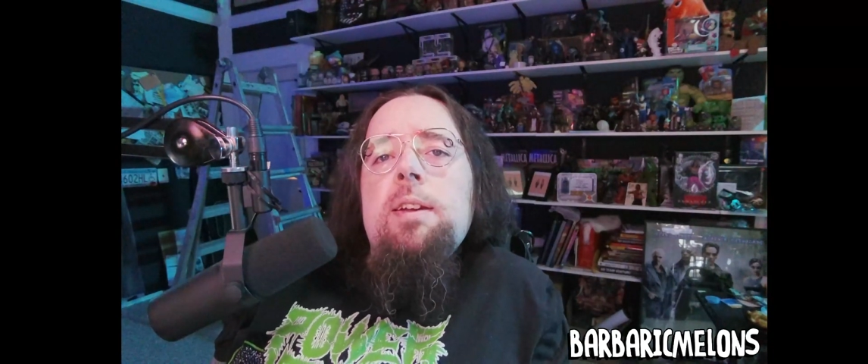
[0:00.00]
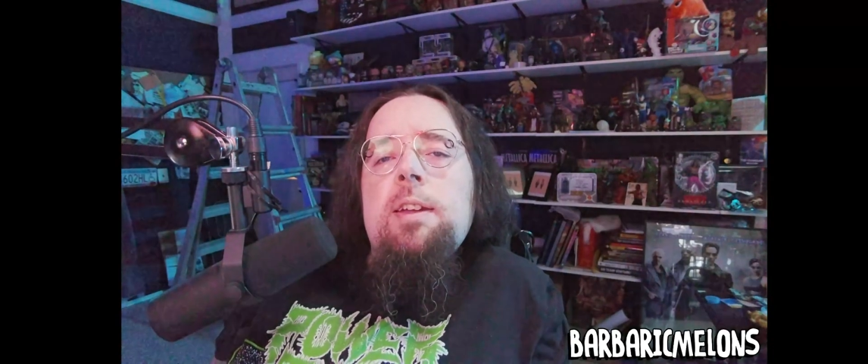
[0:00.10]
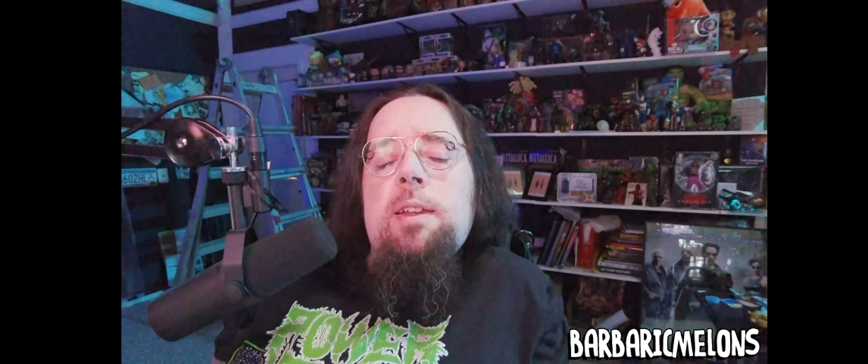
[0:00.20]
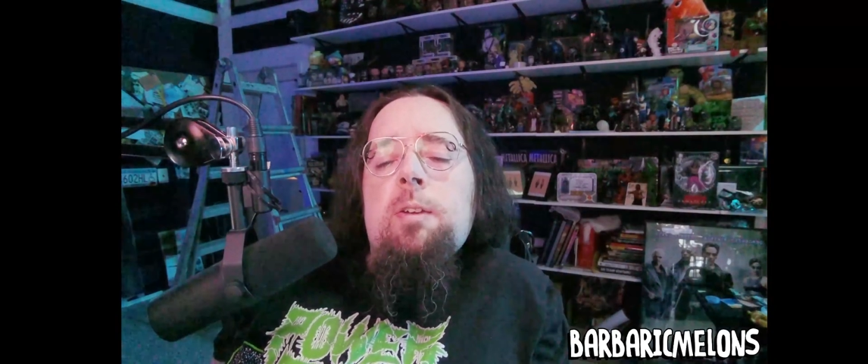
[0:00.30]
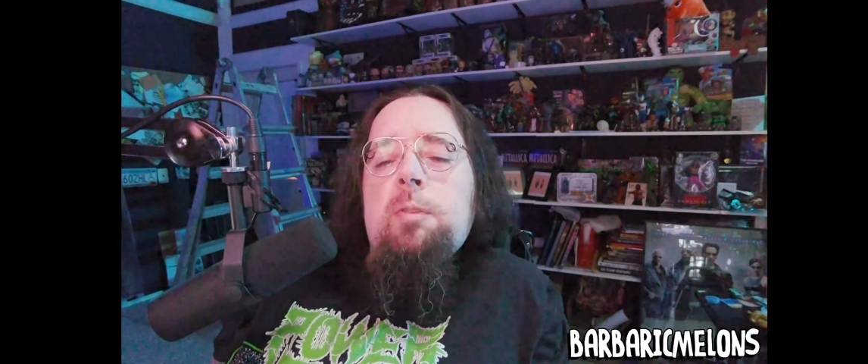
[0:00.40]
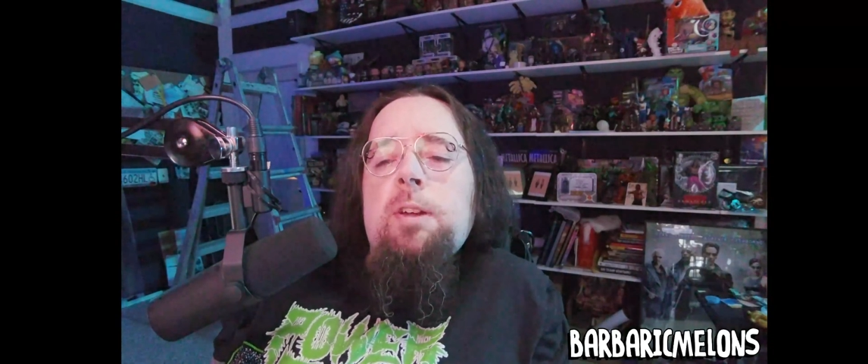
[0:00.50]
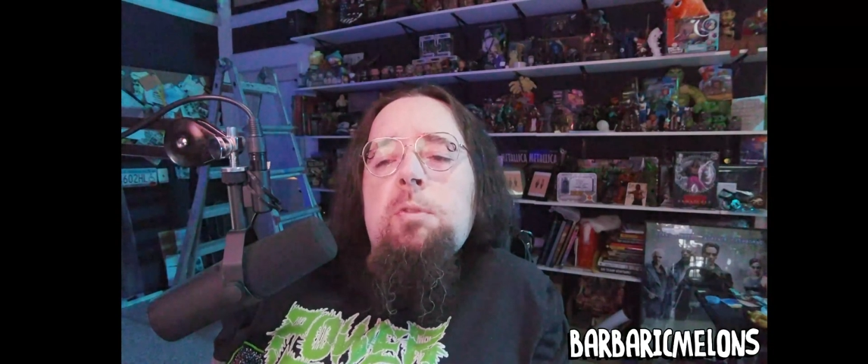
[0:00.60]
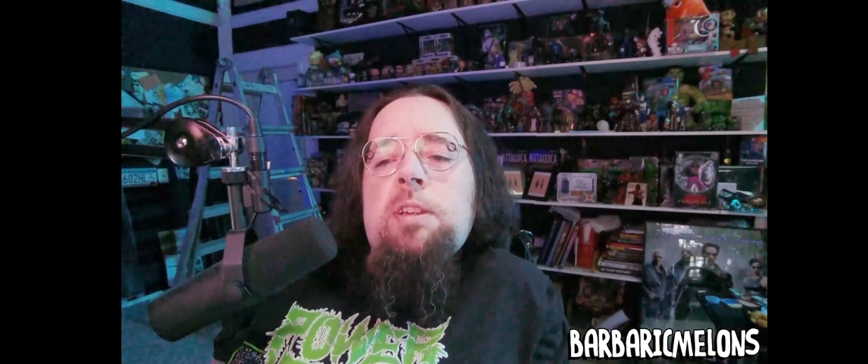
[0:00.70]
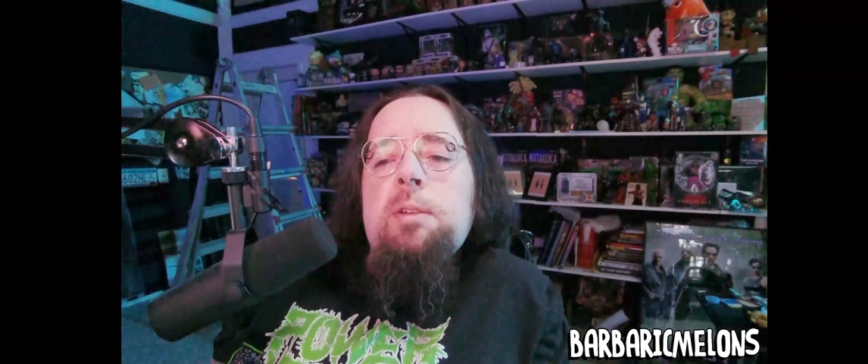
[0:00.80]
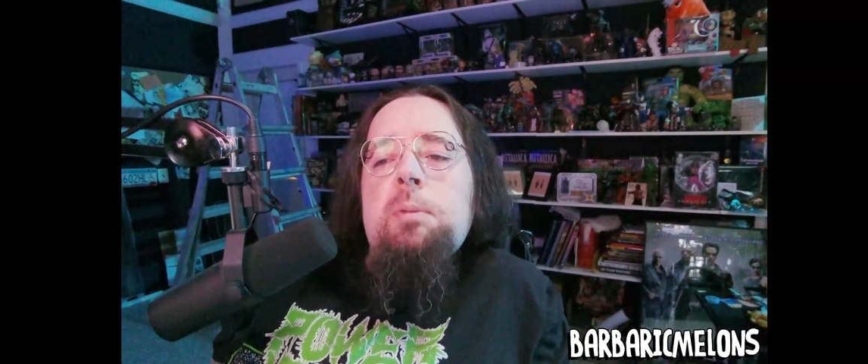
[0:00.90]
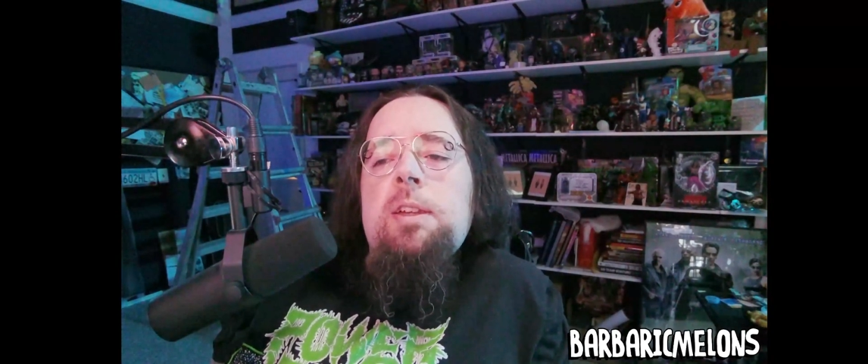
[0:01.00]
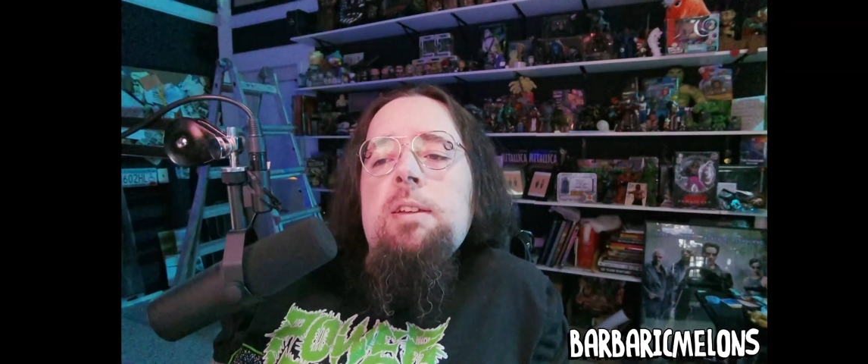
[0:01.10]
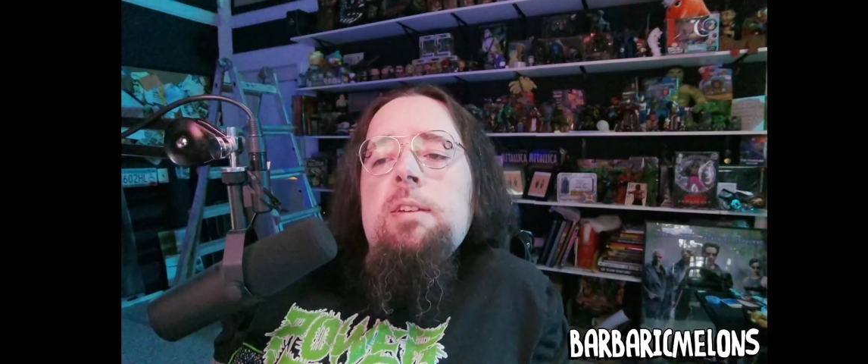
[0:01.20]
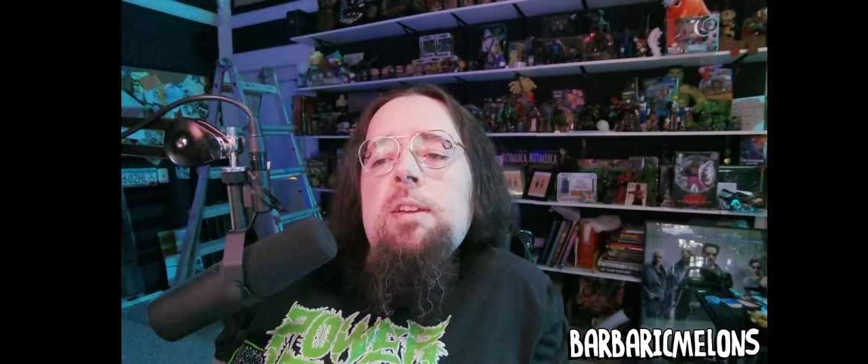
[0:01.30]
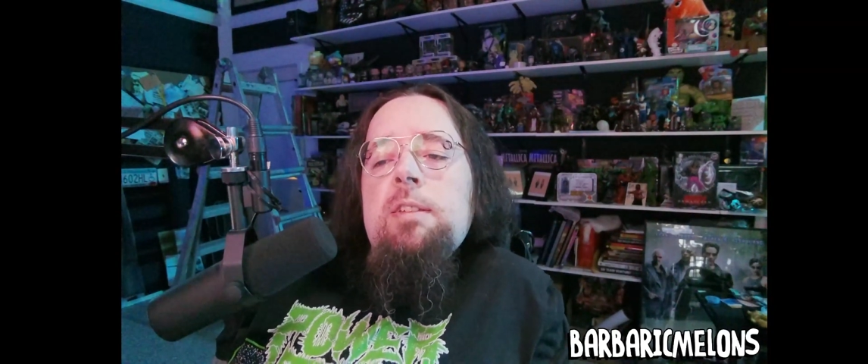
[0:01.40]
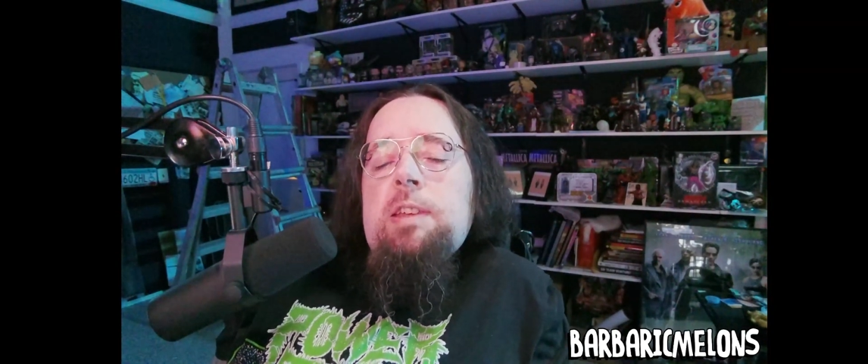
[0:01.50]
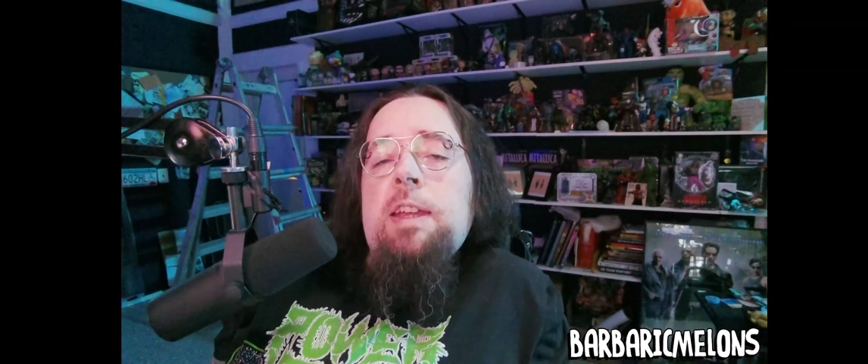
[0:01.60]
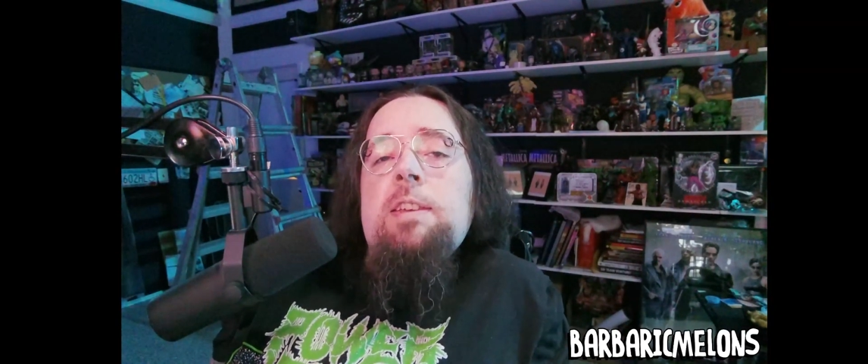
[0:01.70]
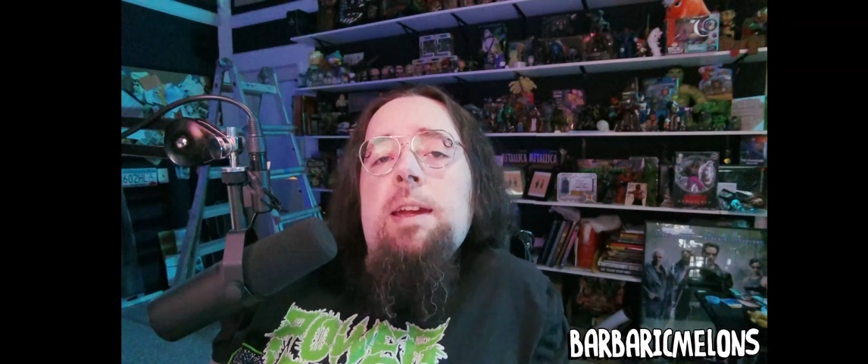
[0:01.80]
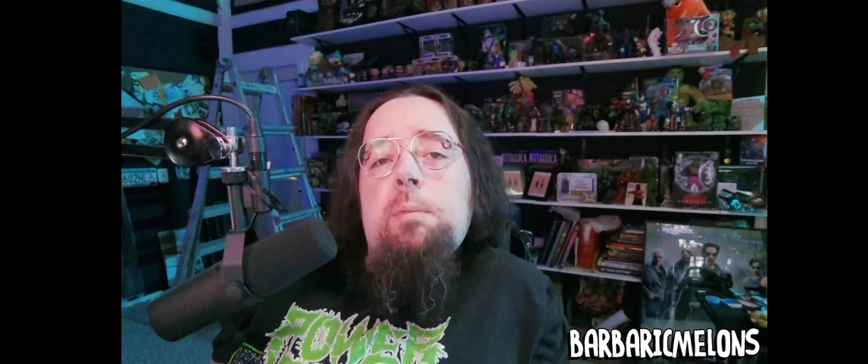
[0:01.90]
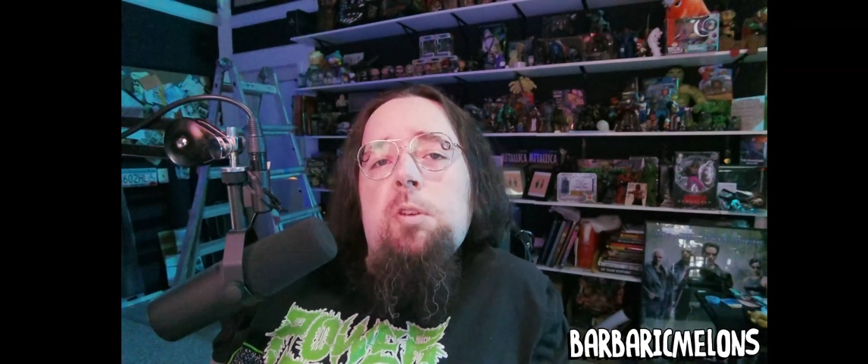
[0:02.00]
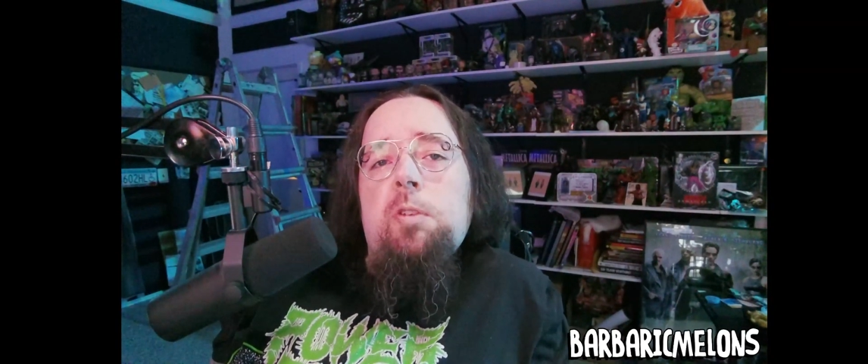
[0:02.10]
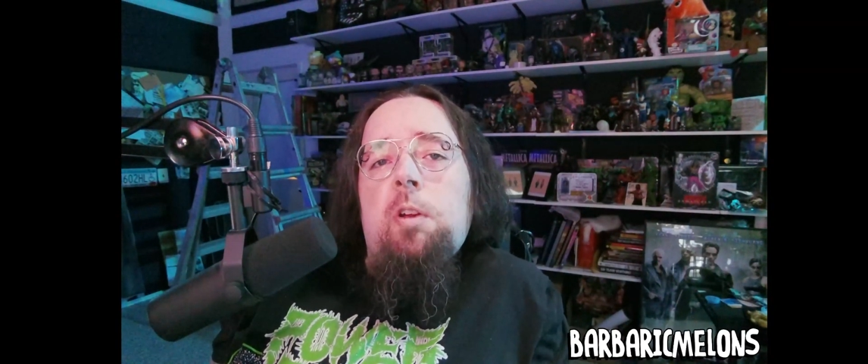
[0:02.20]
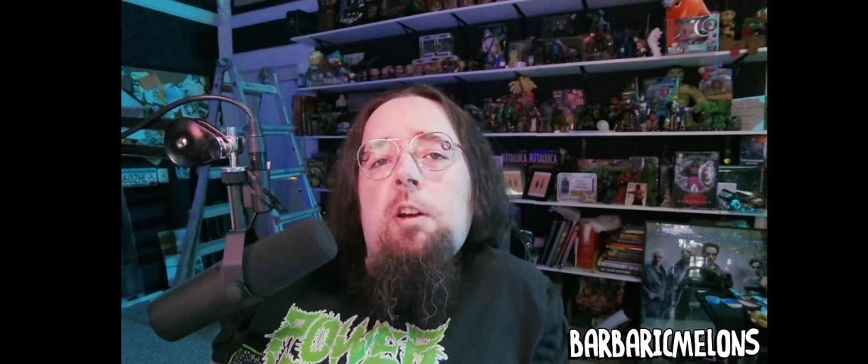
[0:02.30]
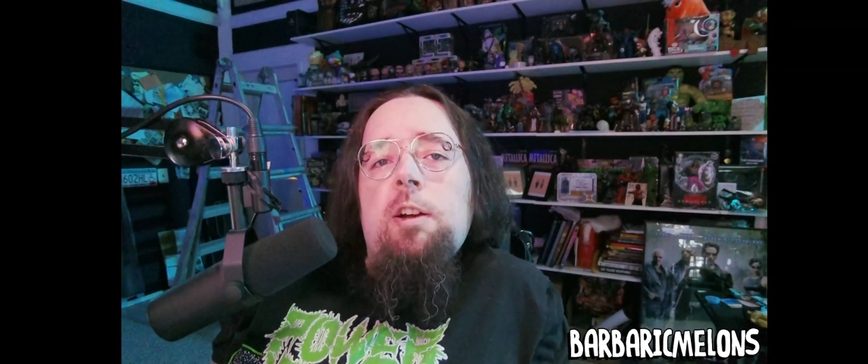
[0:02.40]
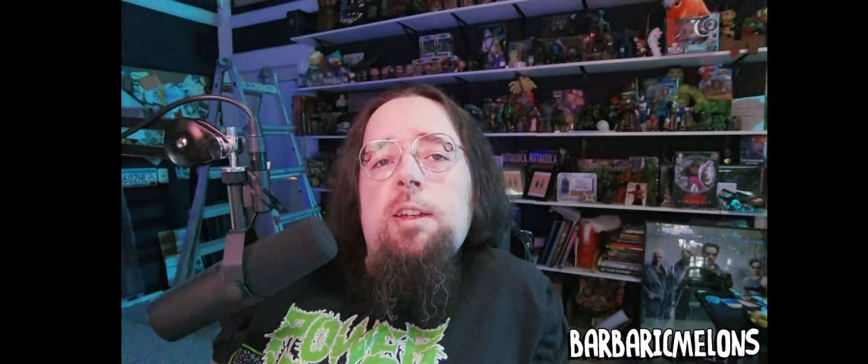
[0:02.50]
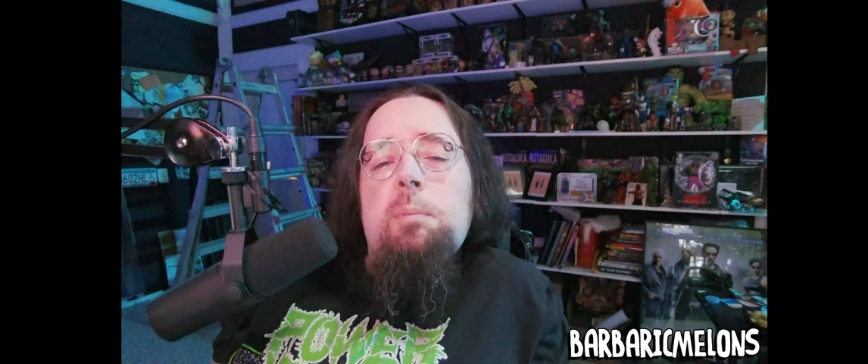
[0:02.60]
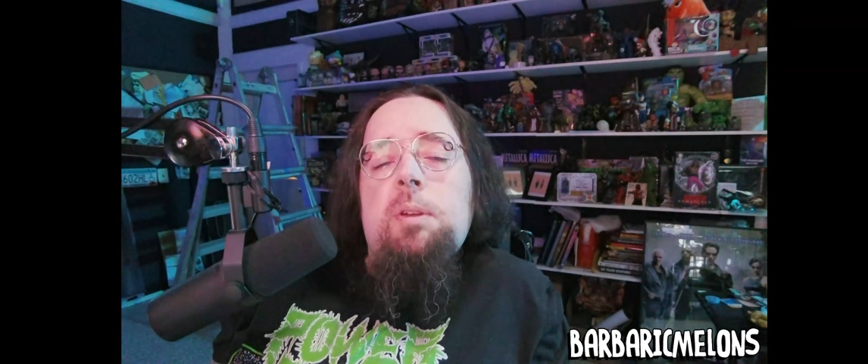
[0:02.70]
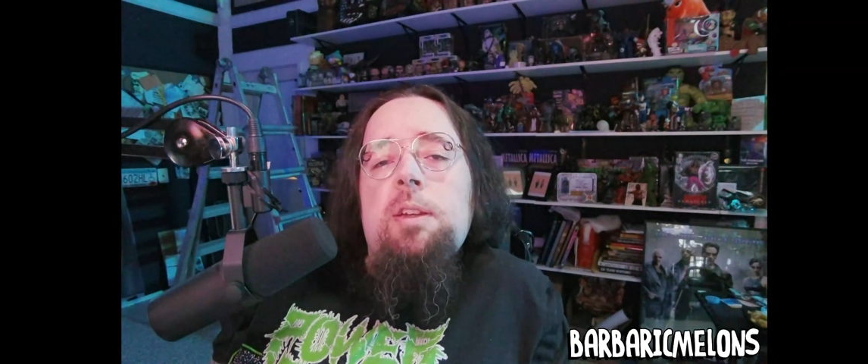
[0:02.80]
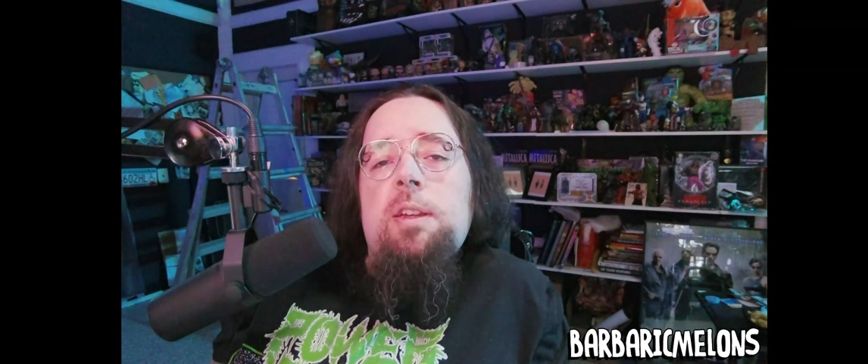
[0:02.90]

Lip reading: That would take me 10 times as long and be